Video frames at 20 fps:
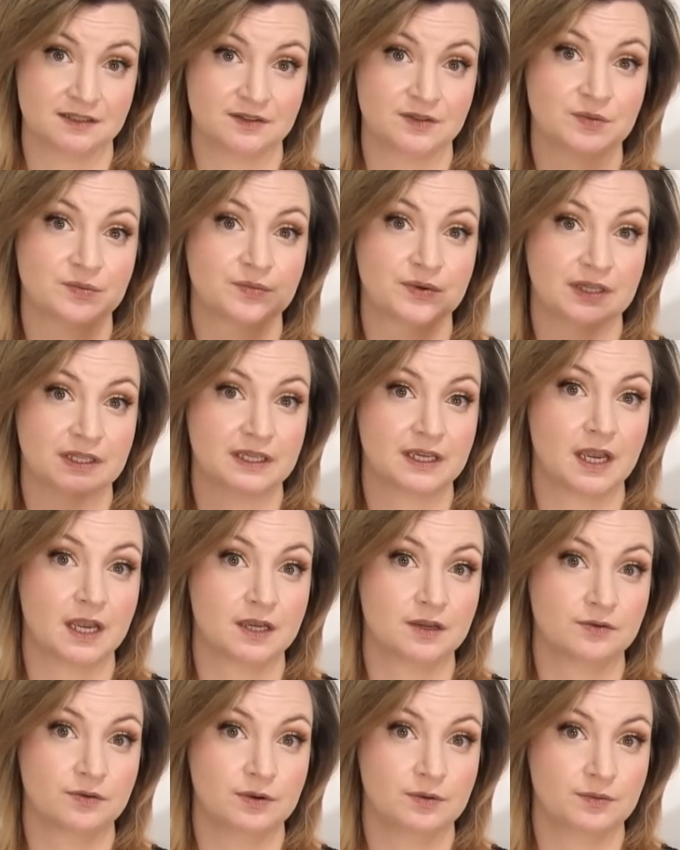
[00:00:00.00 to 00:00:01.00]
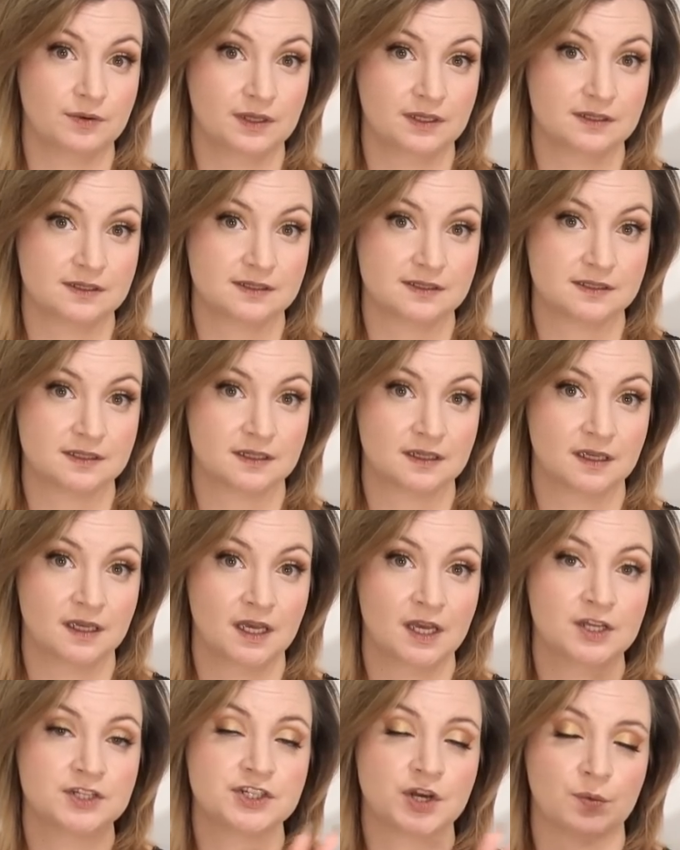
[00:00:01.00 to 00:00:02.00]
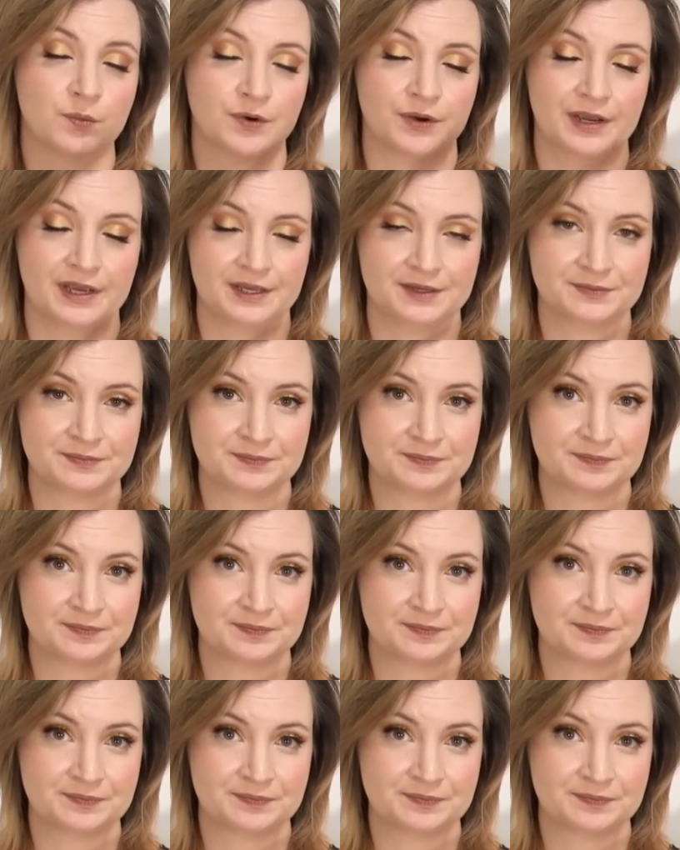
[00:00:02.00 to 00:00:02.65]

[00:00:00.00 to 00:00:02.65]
The really angry ones. Don't worry.